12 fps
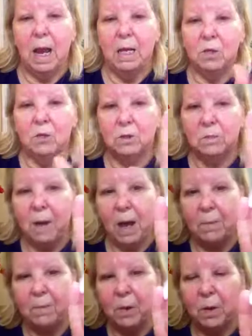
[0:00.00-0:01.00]
use about
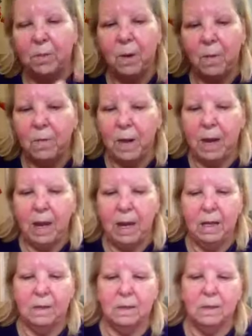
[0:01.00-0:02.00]
a pump on
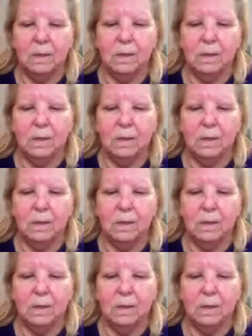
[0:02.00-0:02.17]
that.